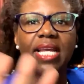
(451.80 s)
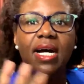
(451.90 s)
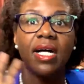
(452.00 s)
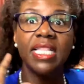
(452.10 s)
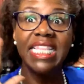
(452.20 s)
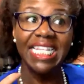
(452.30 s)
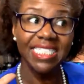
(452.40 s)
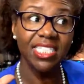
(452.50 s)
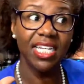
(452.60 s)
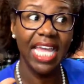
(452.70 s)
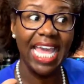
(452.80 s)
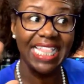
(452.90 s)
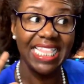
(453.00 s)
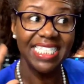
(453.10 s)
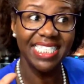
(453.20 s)
y'all, let's look
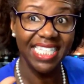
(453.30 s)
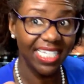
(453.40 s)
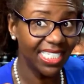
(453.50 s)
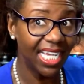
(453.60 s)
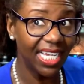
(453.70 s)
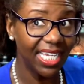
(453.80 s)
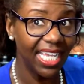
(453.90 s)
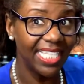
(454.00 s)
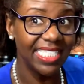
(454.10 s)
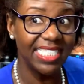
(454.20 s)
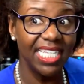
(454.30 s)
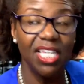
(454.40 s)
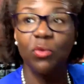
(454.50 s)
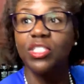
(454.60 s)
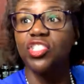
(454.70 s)
at this TikTok and
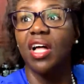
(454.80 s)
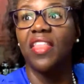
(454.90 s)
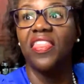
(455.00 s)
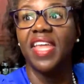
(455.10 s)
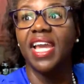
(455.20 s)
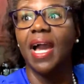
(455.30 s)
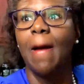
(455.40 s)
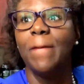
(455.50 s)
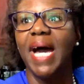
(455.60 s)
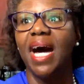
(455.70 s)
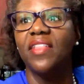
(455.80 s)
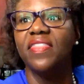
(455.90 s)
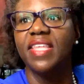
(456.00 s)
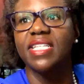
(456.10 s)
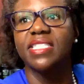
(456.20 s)
see what y'all think about
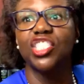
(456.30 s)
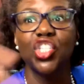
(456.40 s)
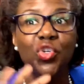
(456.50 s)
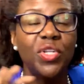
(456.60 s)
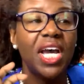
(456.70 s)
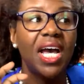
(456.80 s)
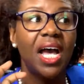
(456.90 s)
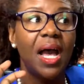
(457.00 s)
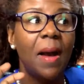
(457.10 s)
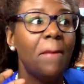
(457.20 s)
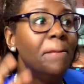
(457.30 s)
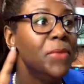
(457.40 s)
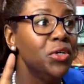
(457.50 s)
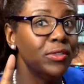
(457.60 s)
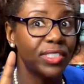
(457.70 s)
this tuna
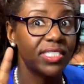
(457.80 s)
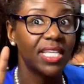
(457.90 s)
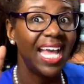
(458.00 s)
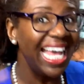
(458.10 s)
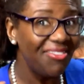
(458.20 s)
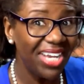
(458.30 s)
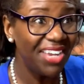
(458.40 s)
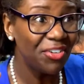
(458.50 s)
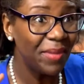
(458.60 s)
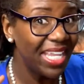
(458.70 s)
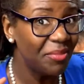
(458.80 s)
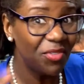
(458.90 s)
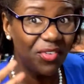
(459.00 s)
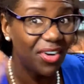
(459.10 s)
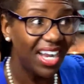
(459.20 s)
mousse. Have I ever made it
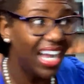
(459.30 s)
before?